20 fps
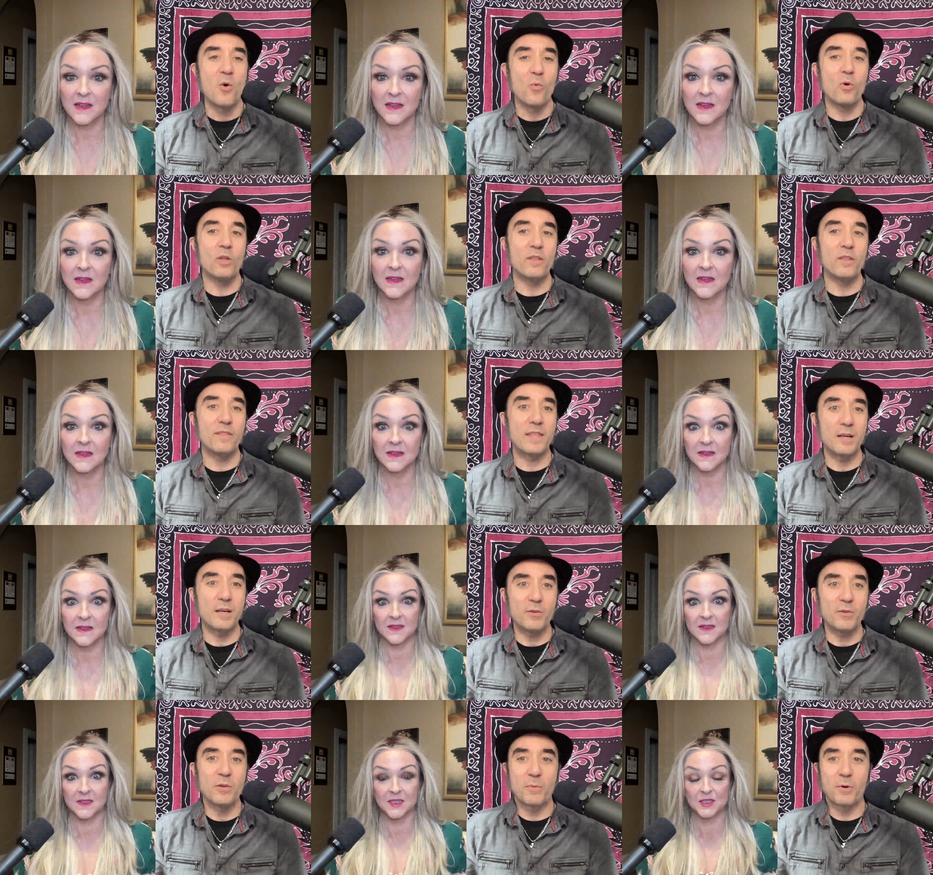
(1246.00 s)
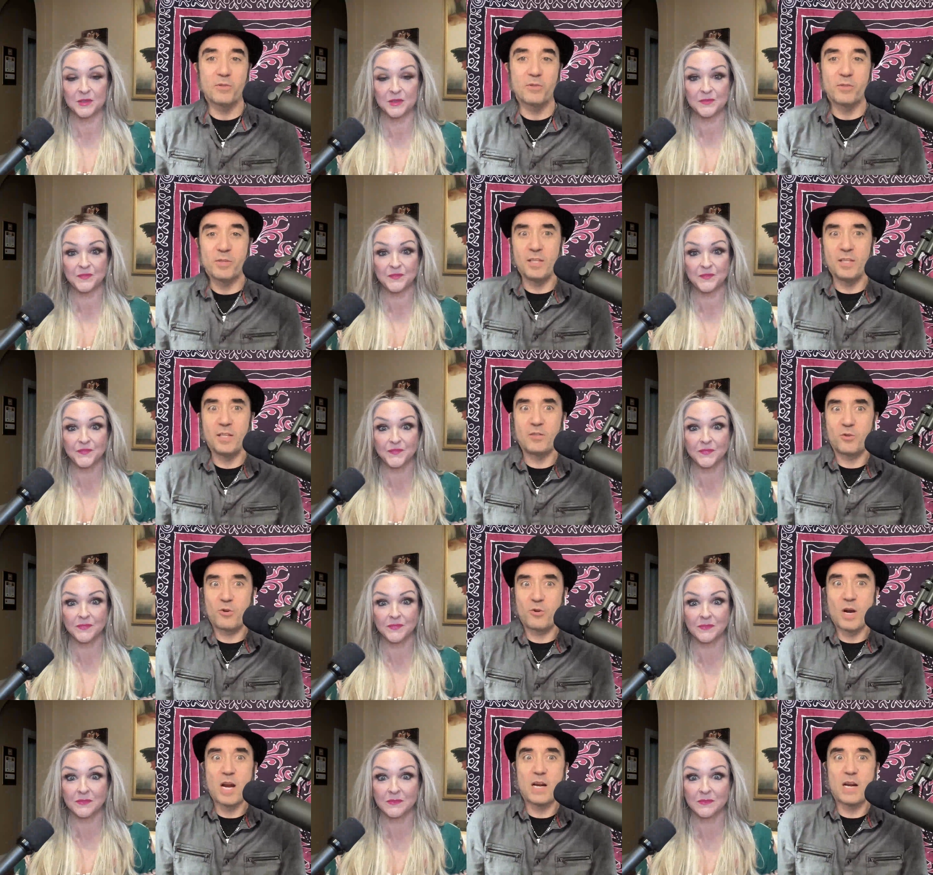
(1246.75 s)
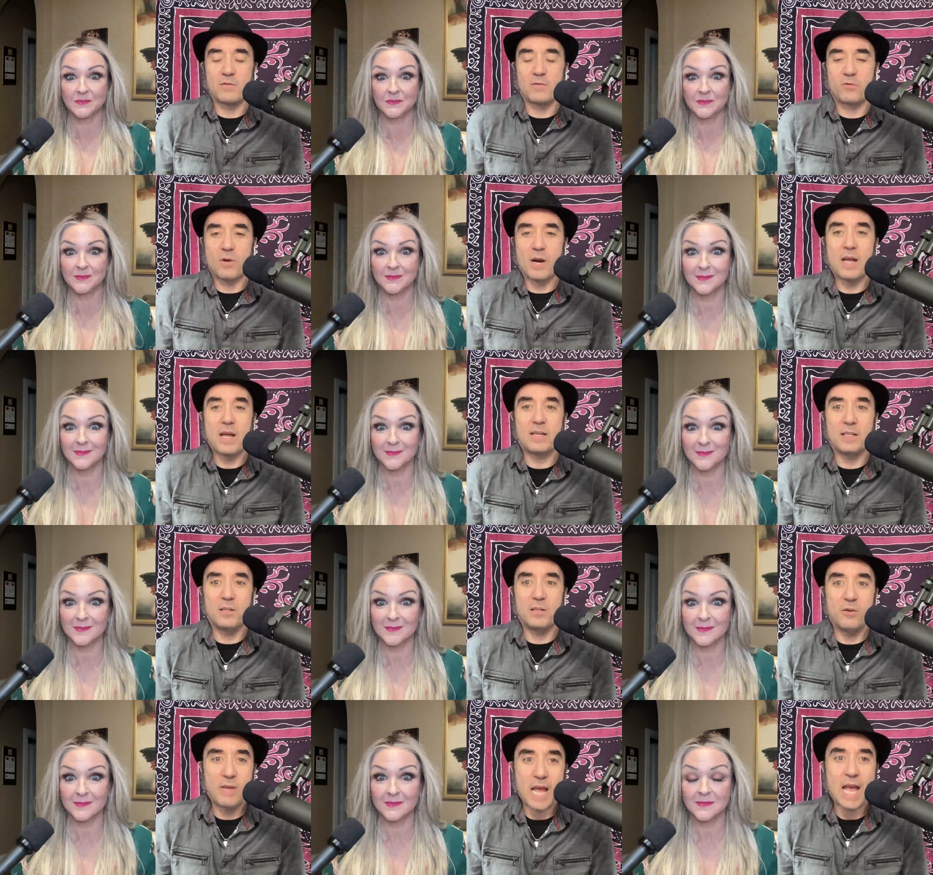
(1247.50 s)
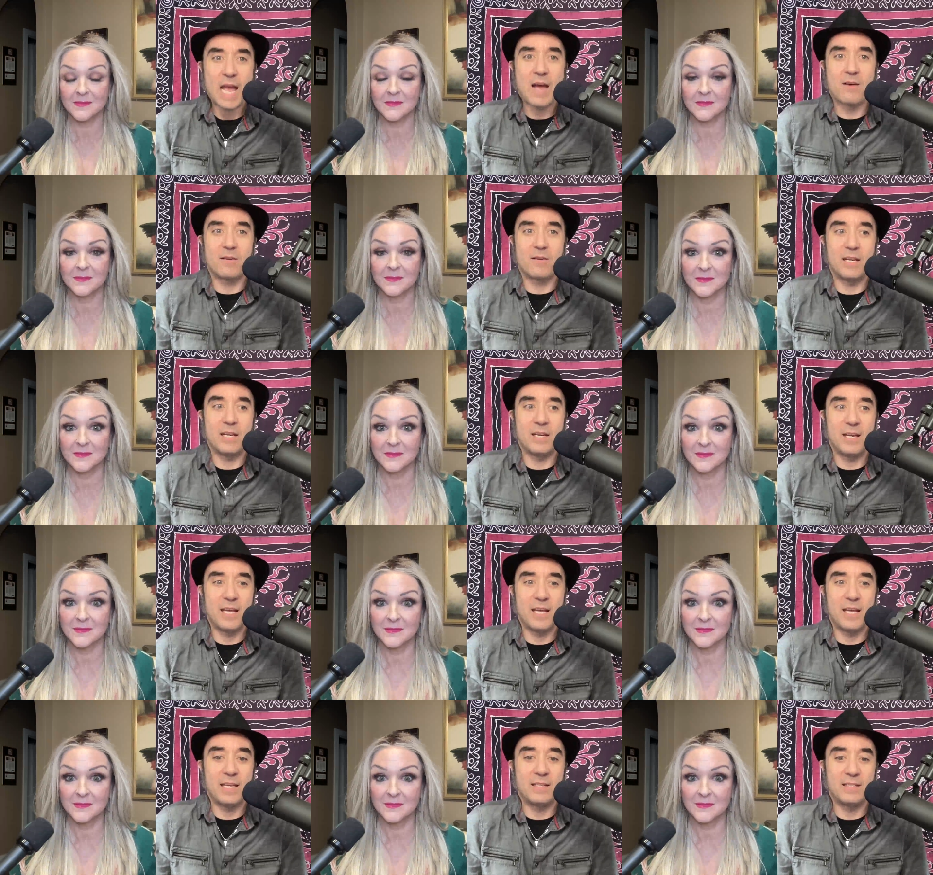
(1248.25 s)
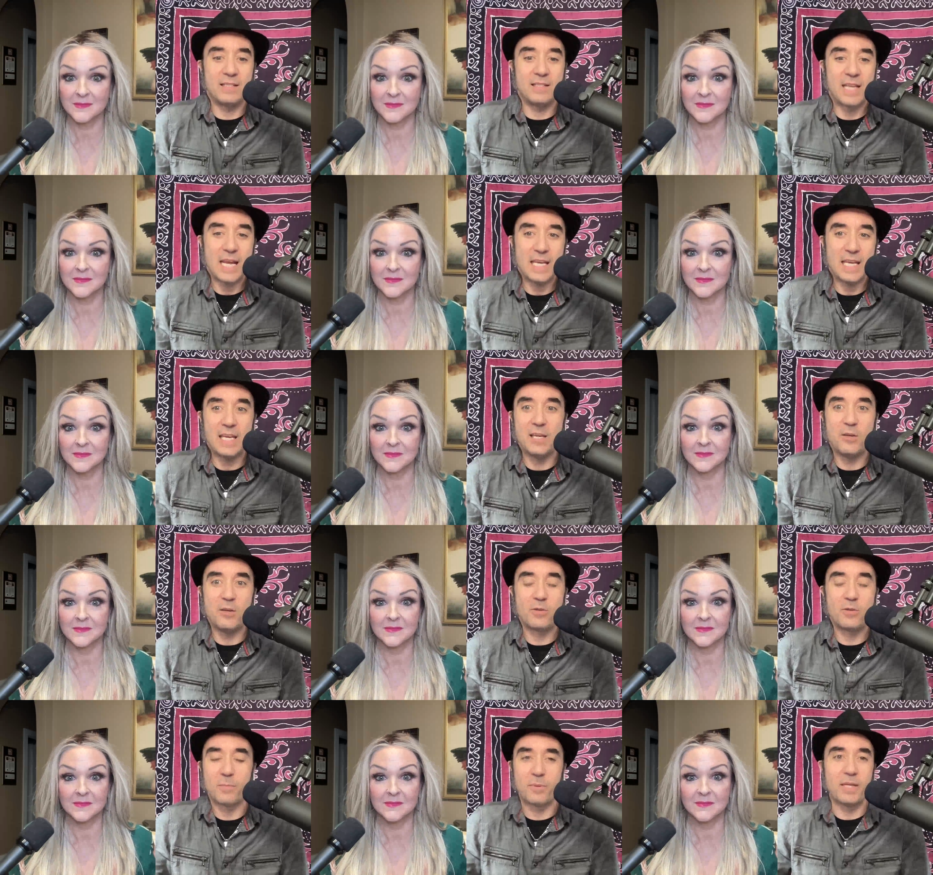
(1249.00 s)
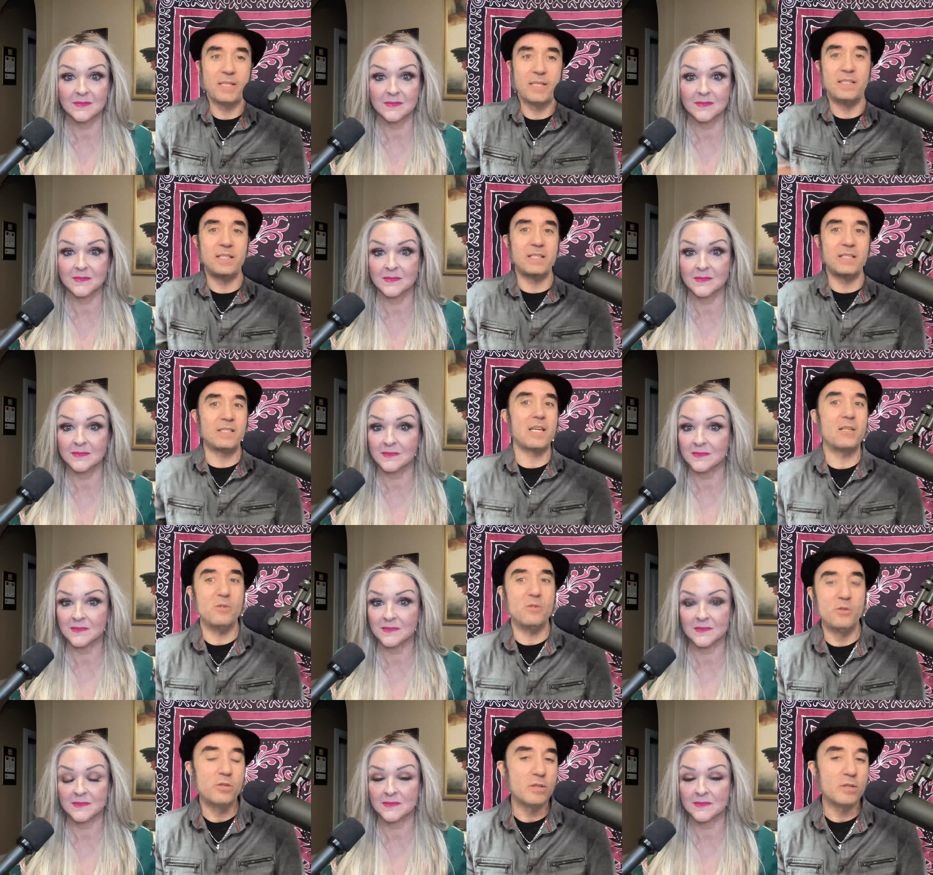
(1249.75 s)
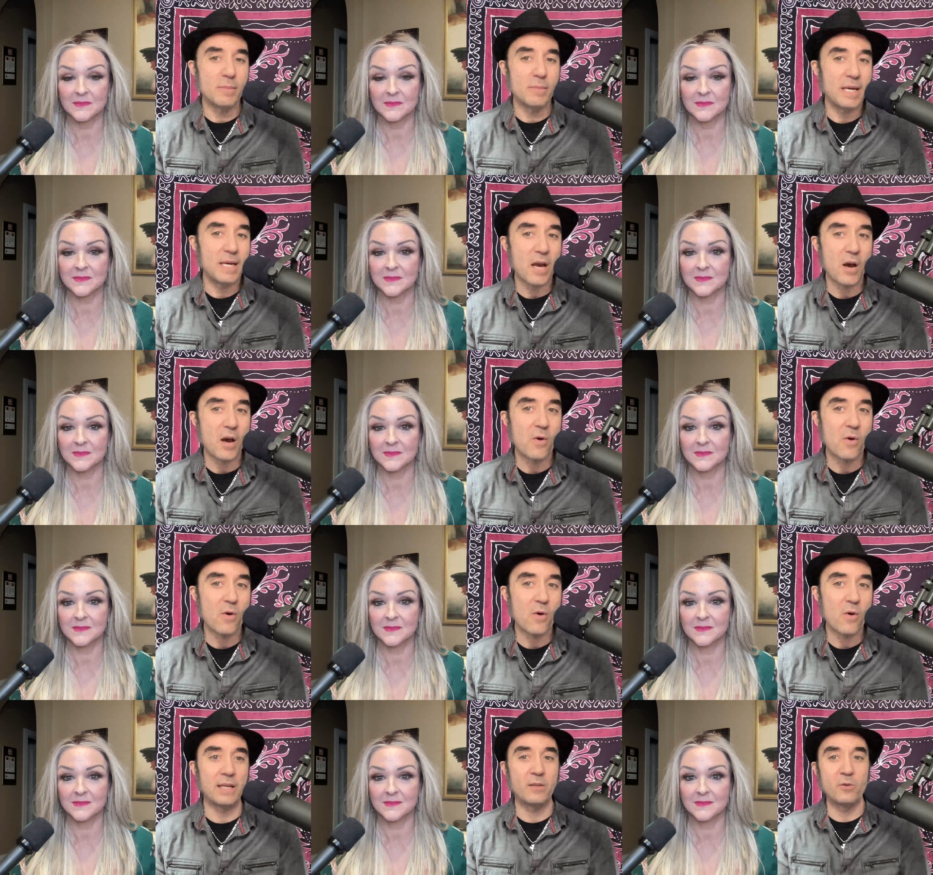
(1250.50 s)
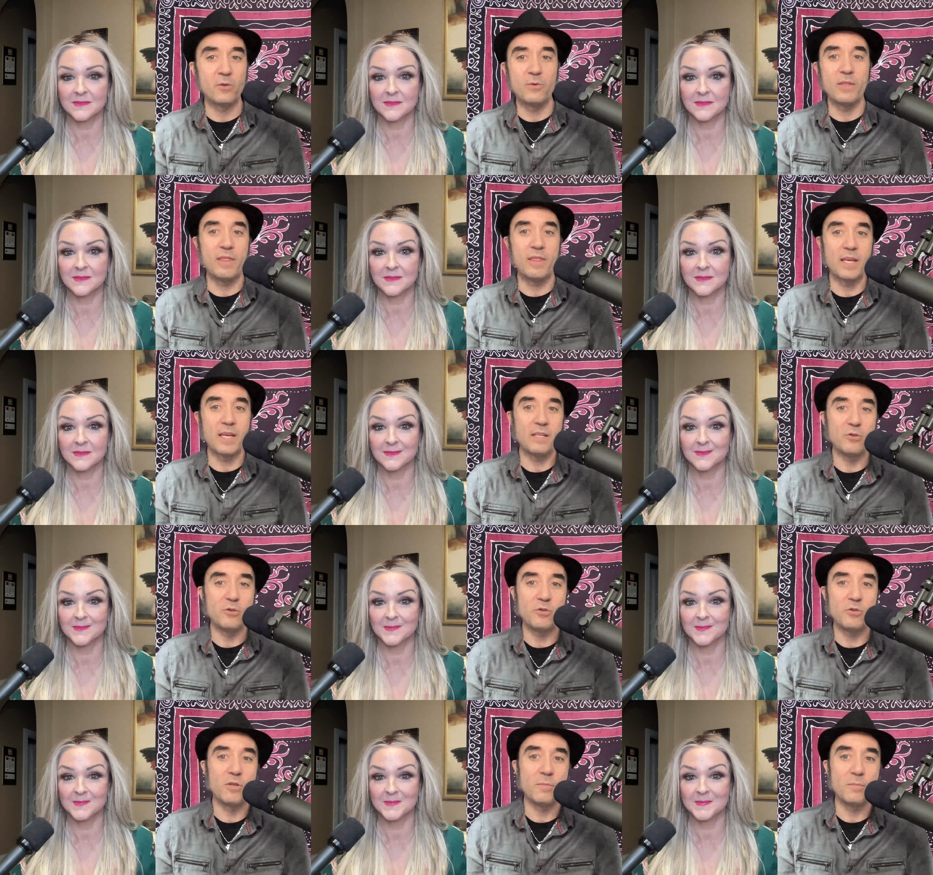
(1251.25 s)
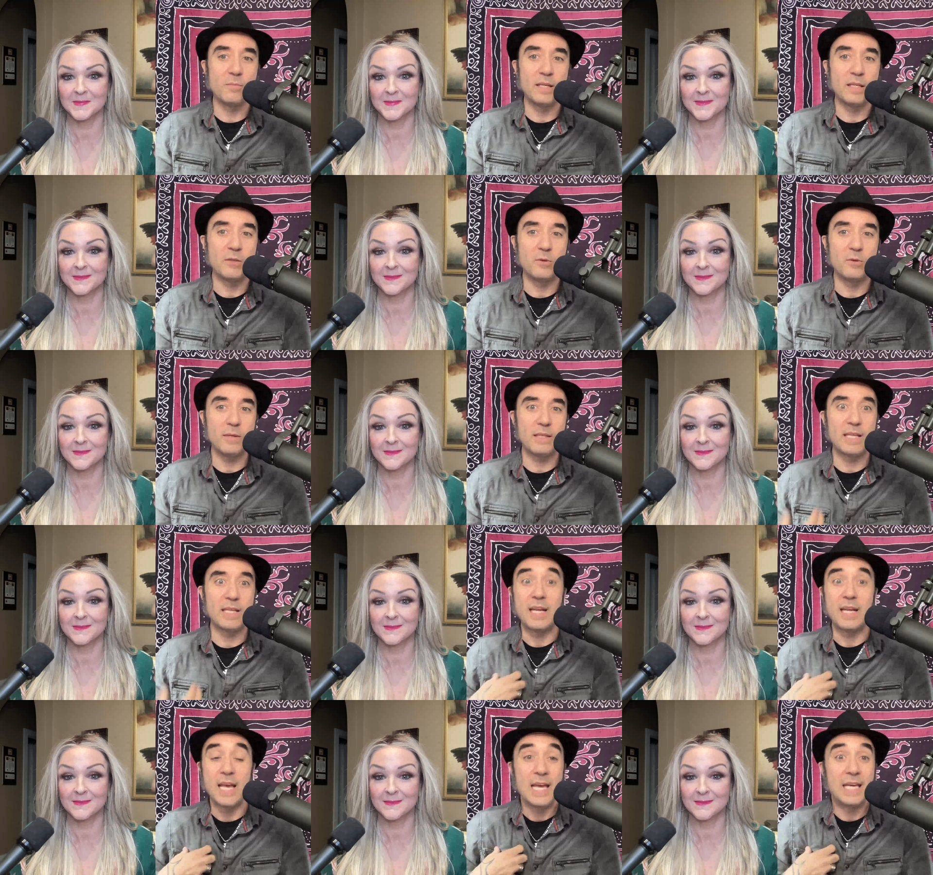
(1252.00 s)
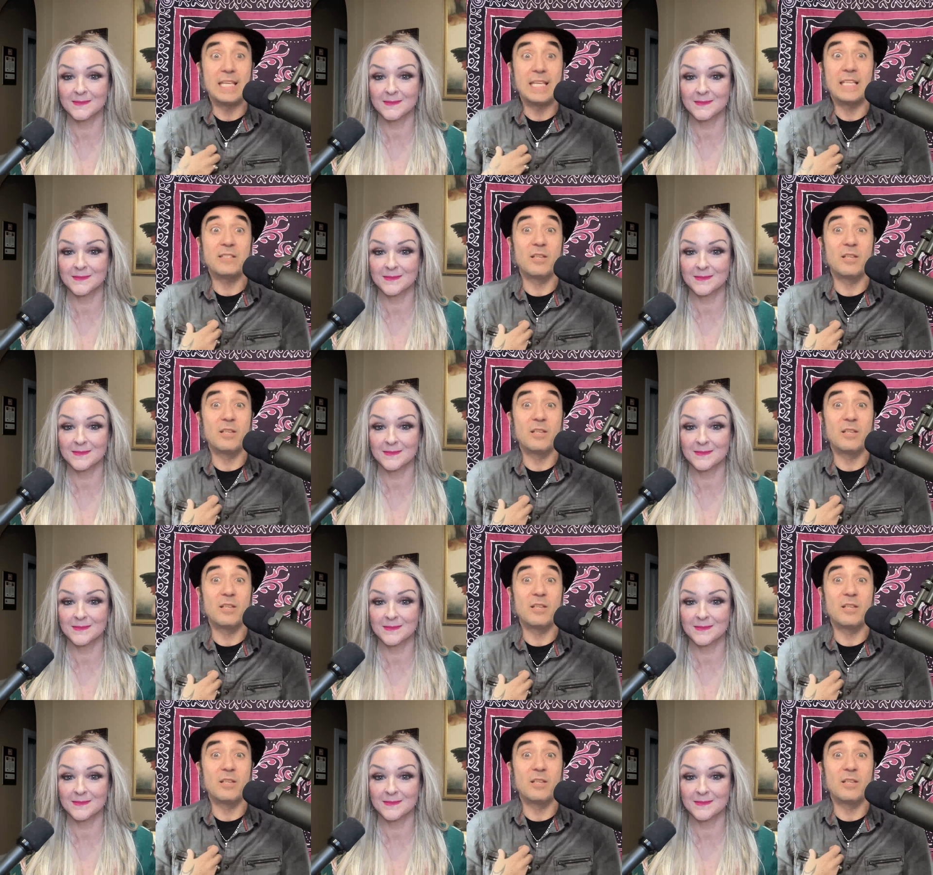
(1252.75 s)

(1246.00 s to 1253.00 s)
Speaker 1: well they're the person that's dr- drowning you down and and taking you to places that you shouldn't be going and doing things you shouldn't be doing that